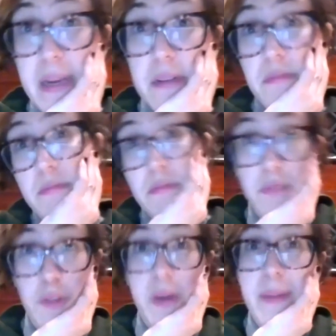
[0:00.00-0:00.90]
about
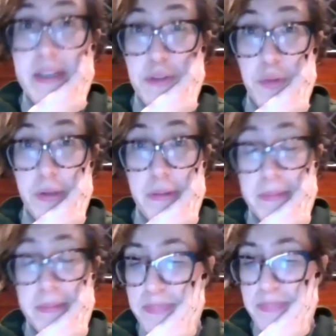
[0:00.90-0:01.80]
20 miles north.
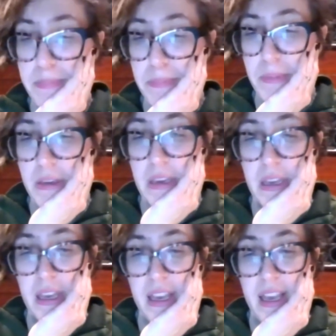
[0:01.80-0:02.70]

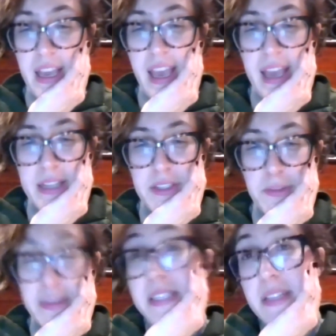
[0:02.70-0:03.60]
And
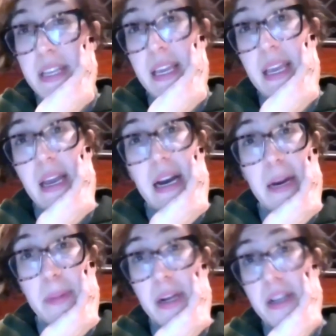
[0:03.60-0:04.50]
recently,
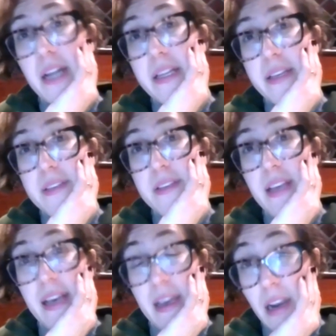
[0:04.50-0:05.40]
um, our colleagues
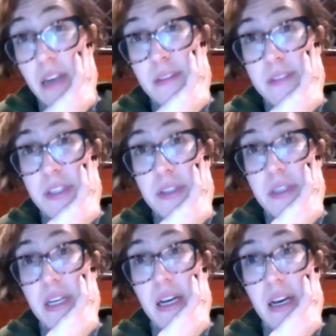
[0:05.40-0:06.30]
at
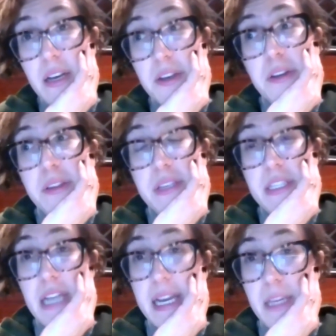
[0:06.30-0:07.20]
Harvard unearthed a
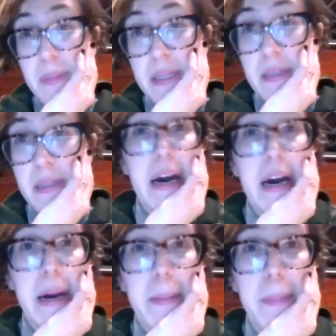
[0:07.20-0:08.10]
document
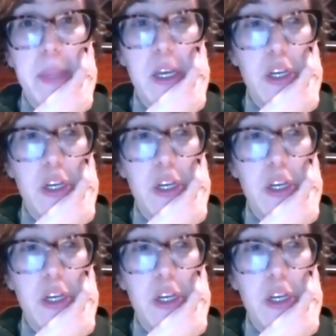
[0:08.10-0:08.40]
um,